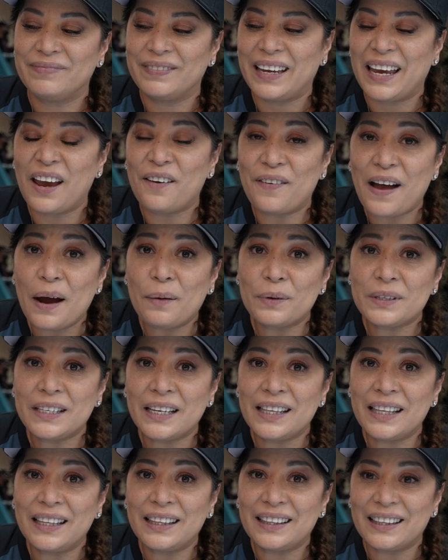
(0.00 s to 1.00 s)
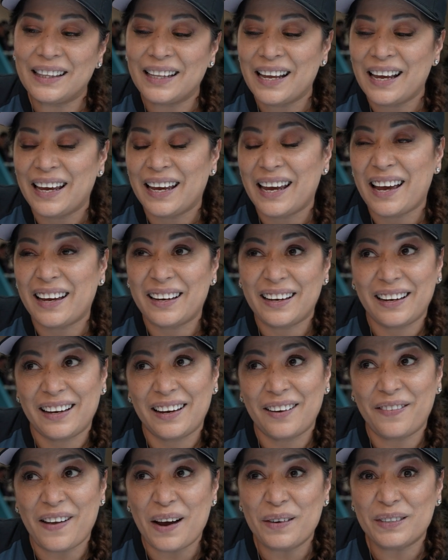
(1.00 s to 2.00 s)
if I was
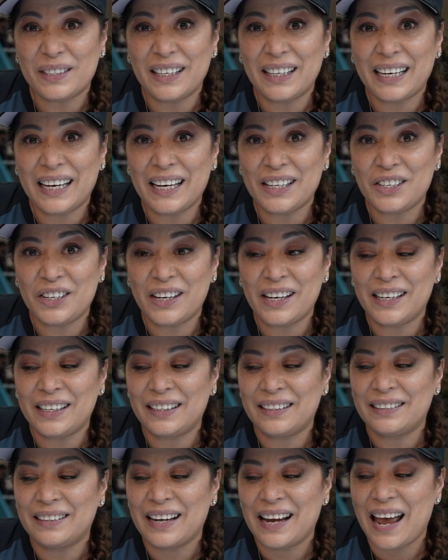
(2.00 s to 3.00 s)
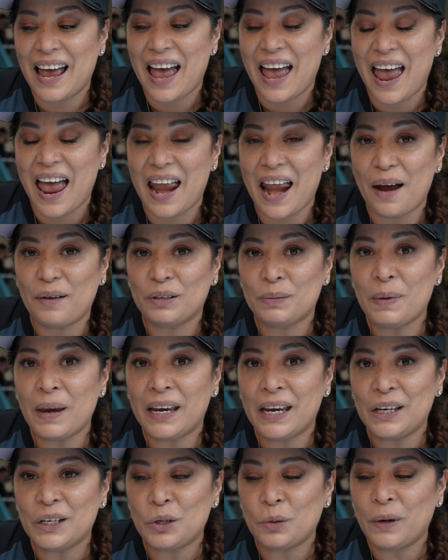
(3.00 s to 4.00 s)
in the kitchen and I was
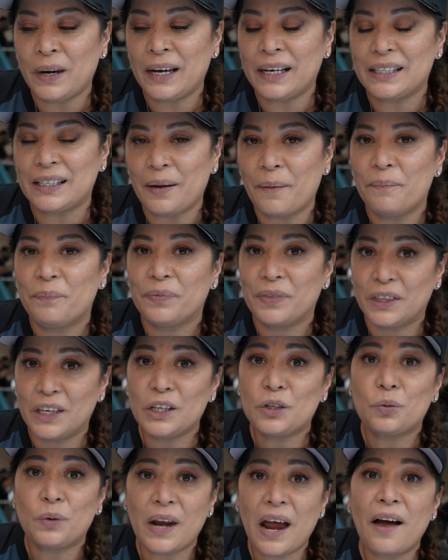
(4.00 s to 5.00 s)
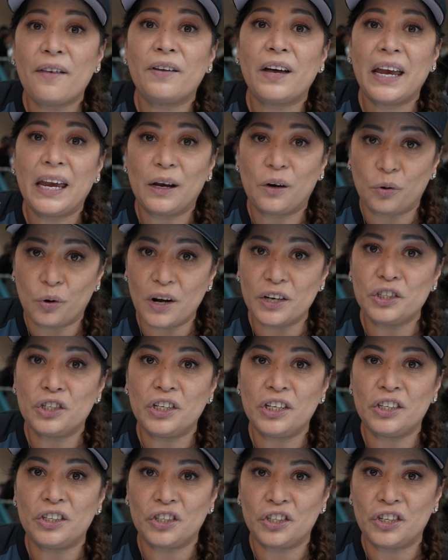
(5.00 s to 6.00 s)
making tweaks, this would have the
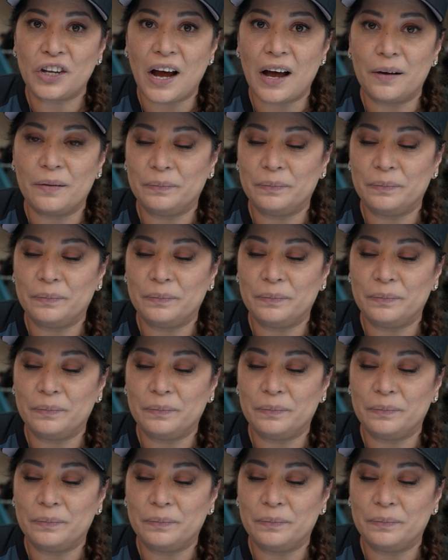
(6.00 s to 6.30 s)
crunchy shell.